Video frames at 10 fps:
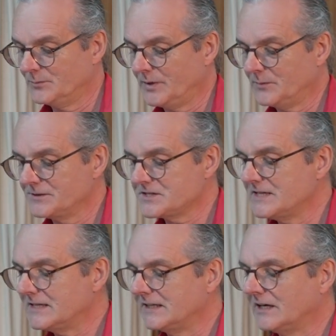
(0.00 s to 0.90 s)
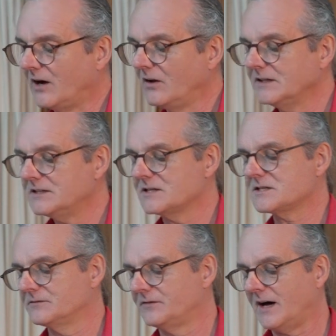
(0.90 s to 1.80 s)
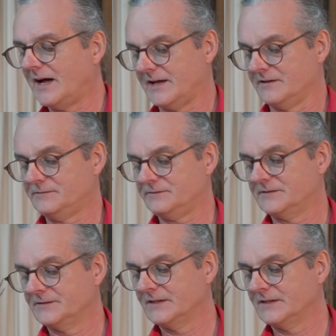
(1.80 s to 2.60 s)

People seeking only to survive